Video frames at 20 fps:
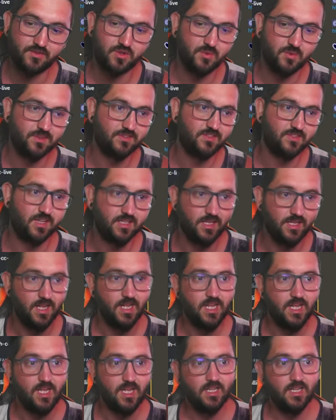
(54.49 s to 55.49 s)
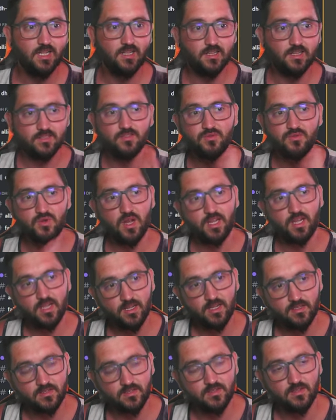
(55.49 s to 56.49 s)
So we said, let's try and
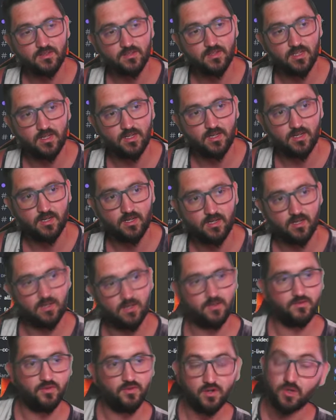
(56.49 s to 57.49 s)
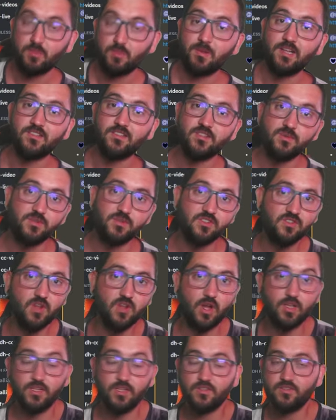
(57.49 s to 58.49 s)
get a, a free-to-play series
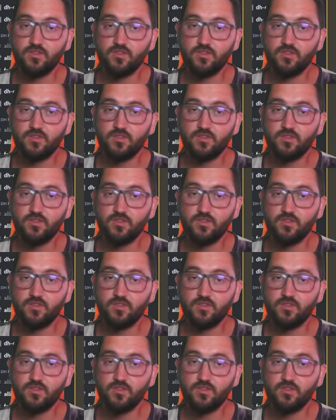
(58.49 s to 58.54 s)
started.